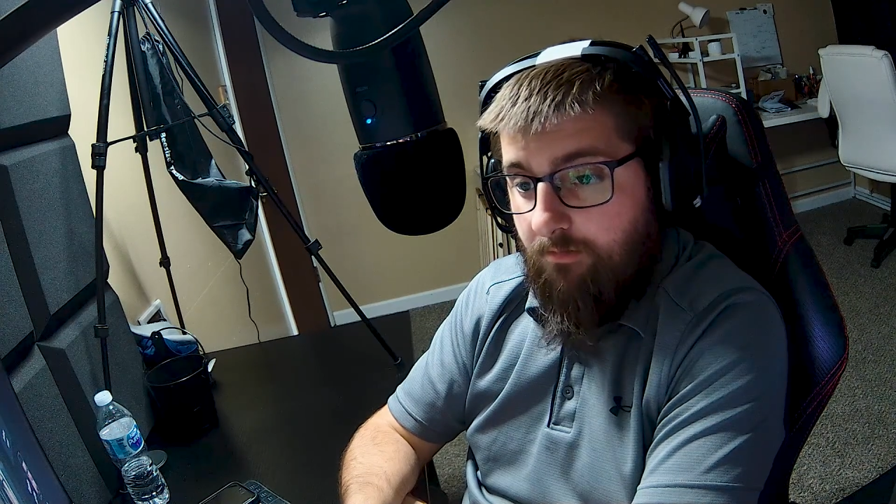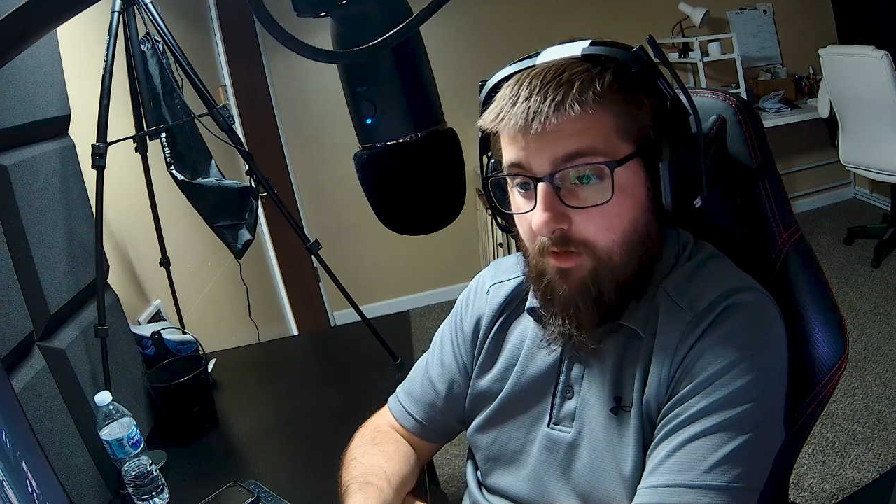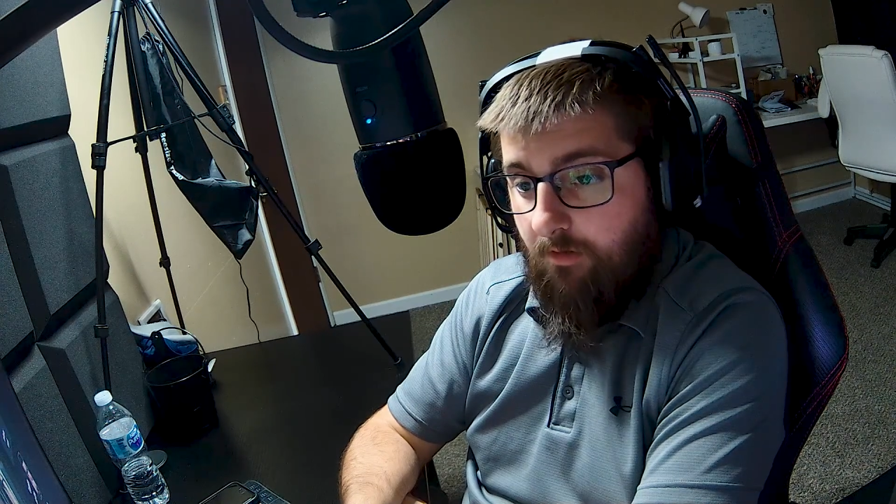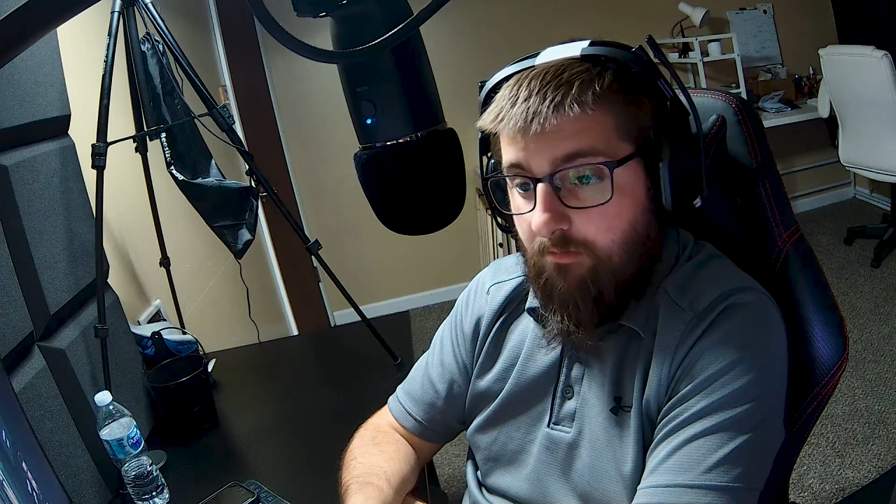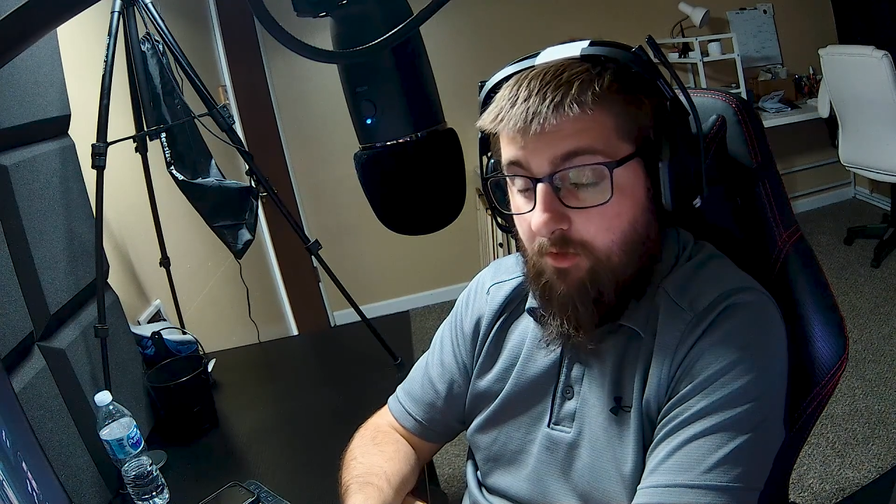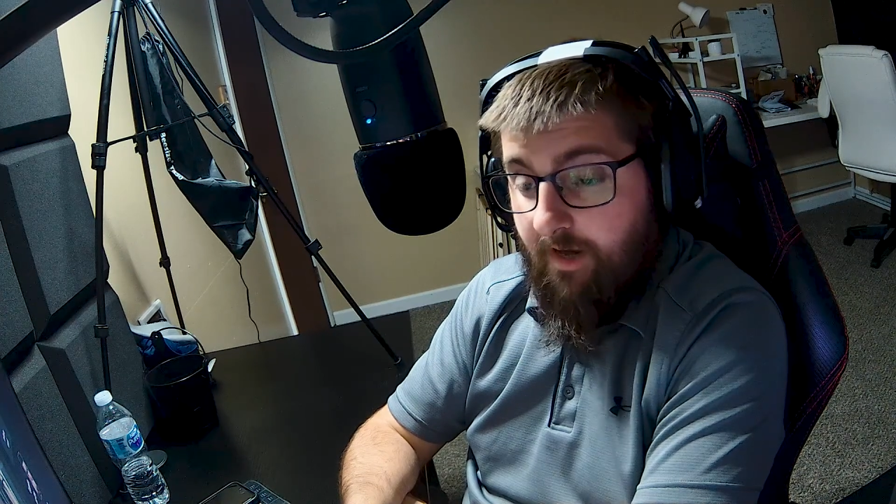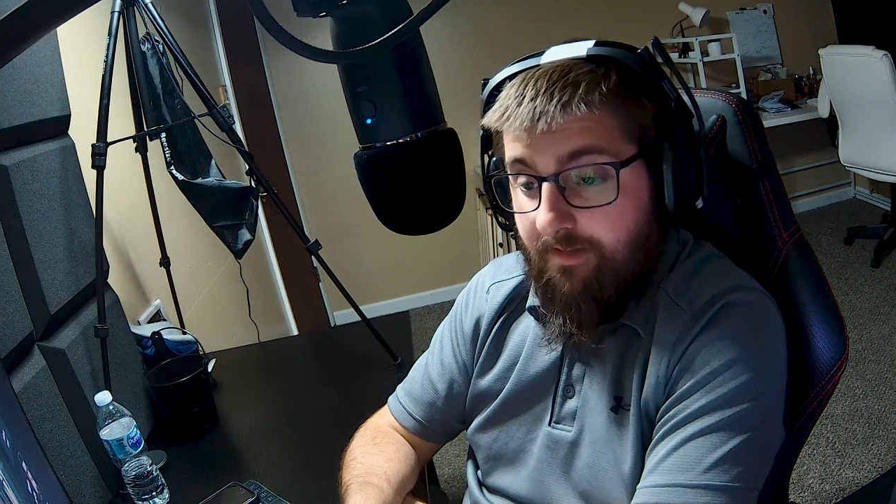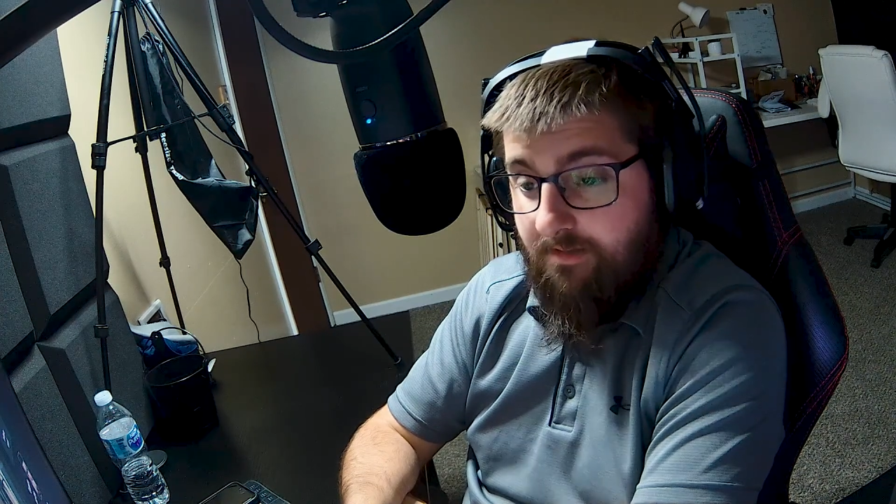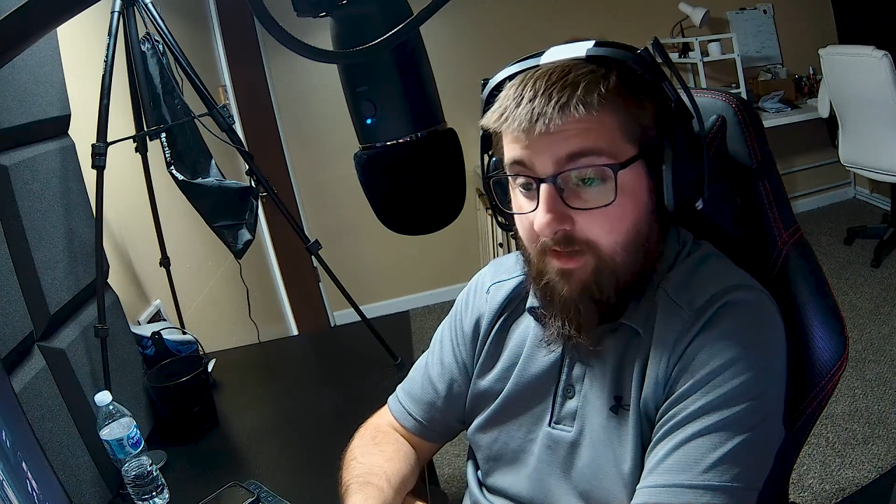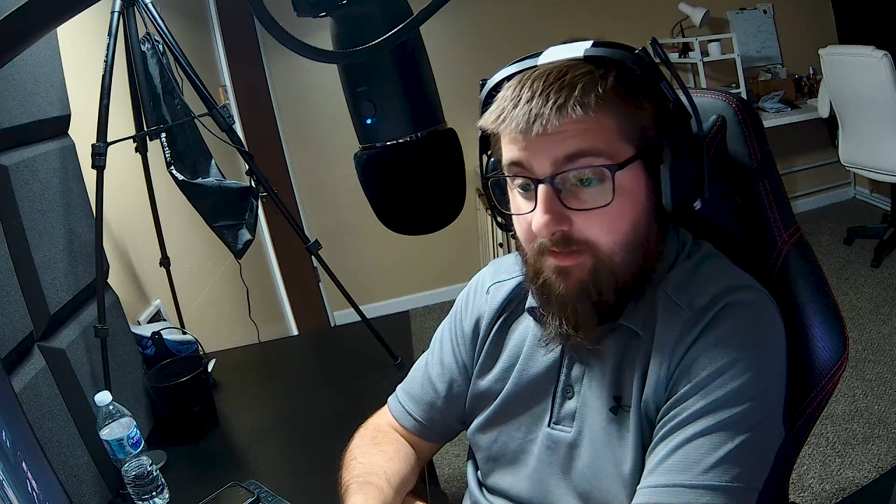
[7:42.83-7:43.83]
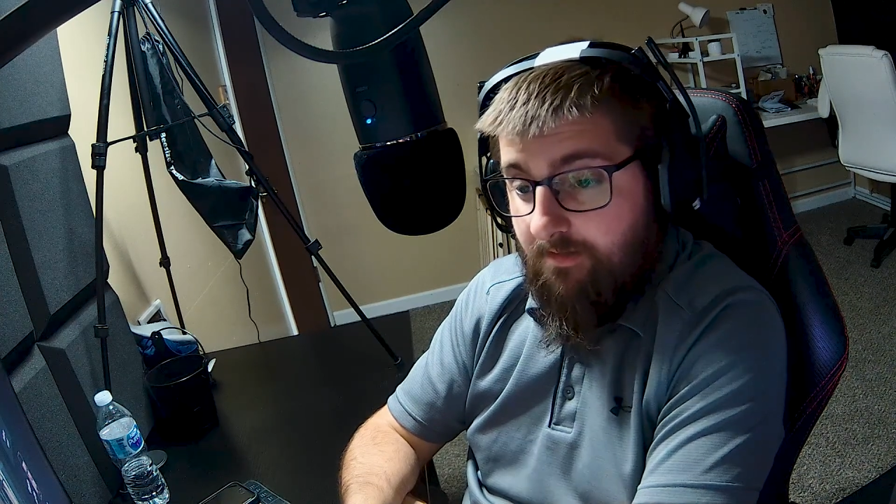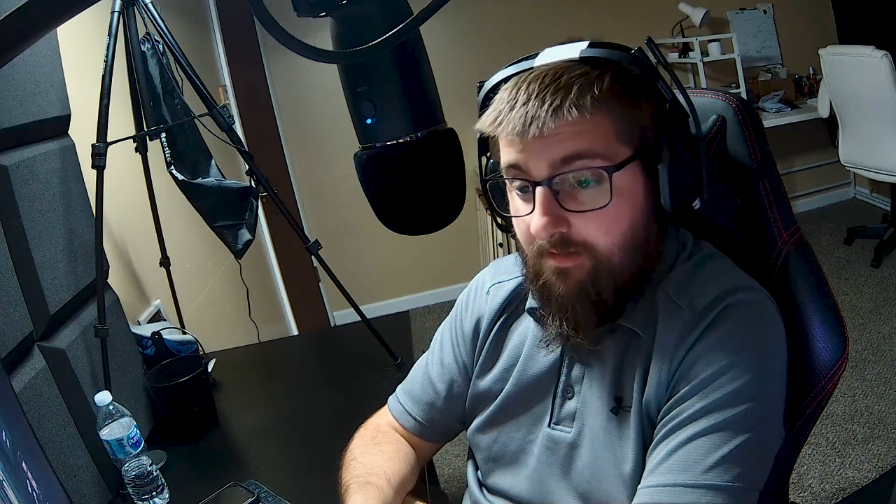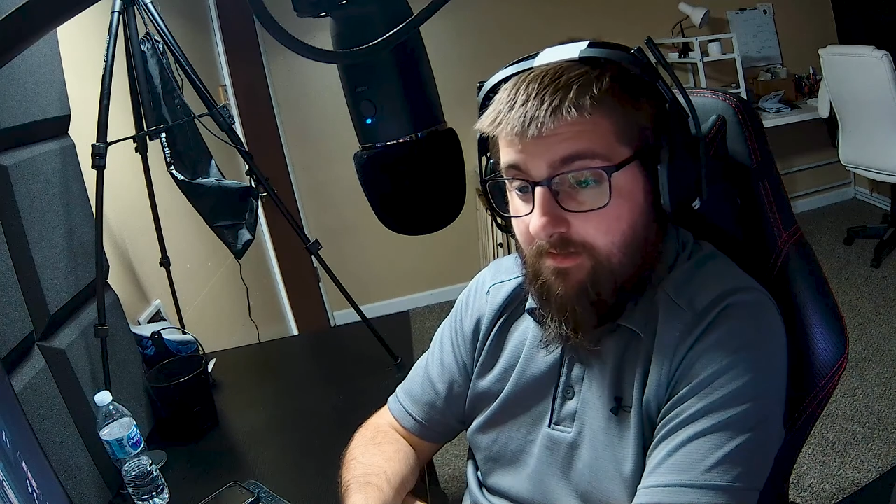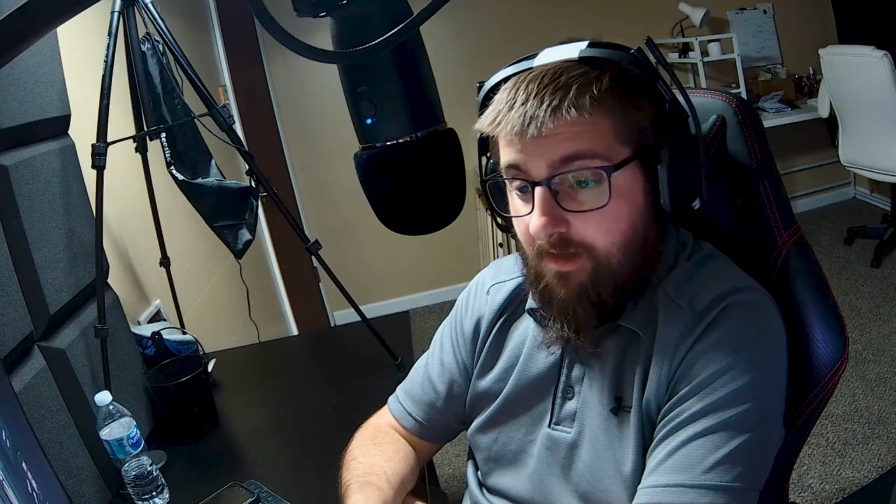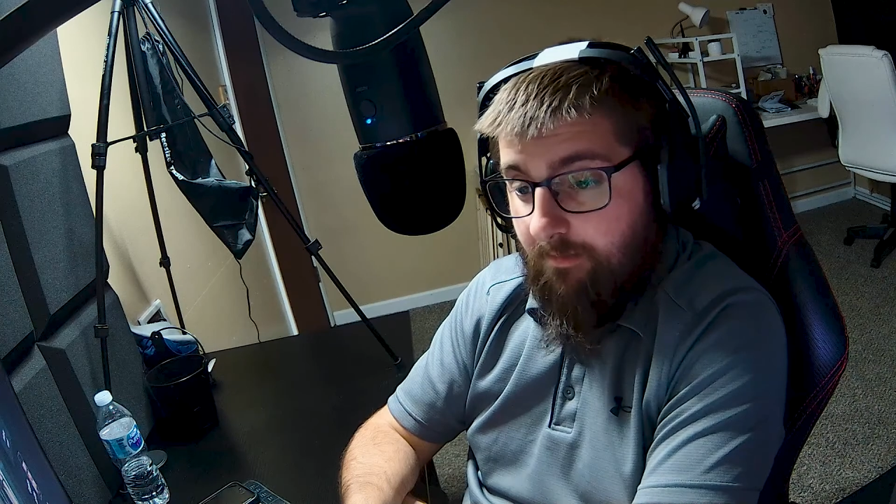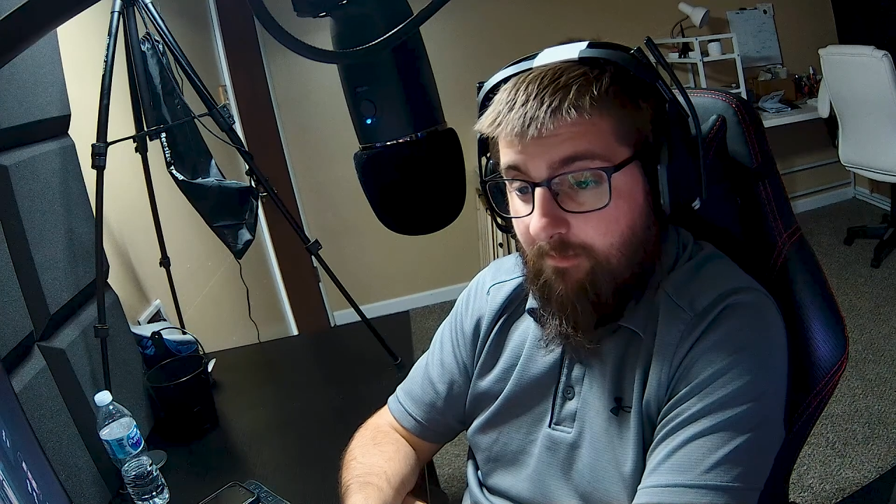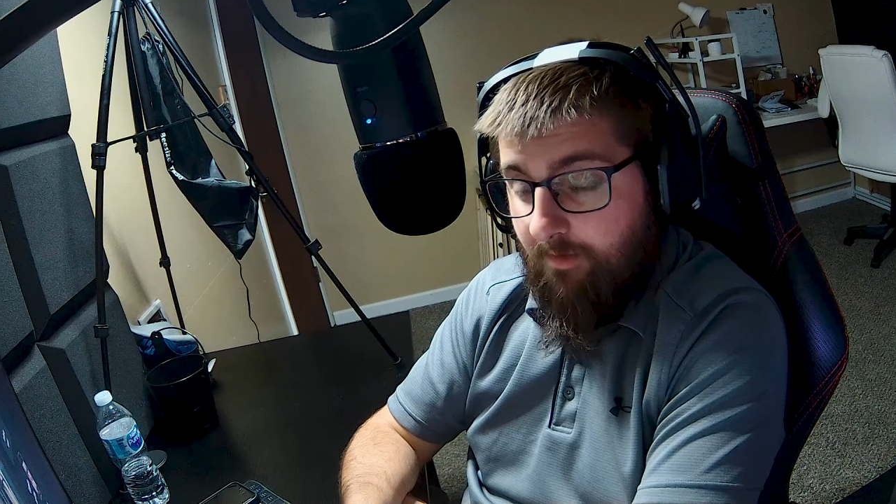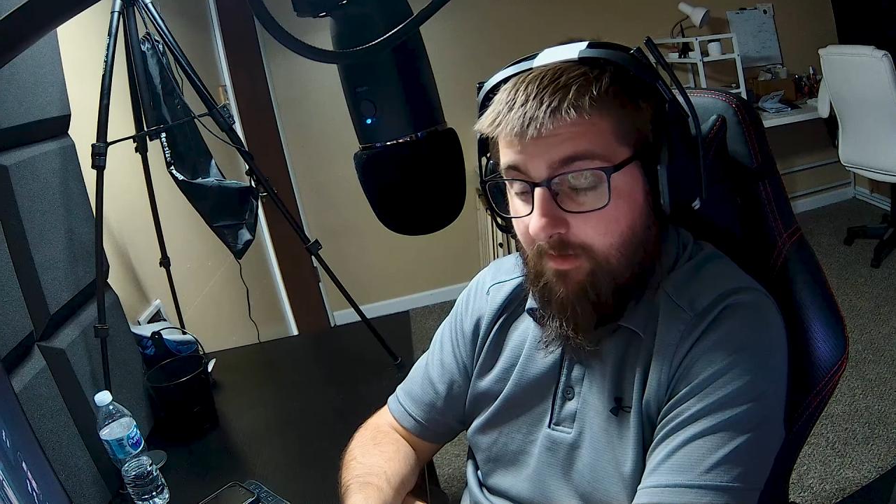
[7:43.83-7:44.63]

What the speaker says: United States at the time.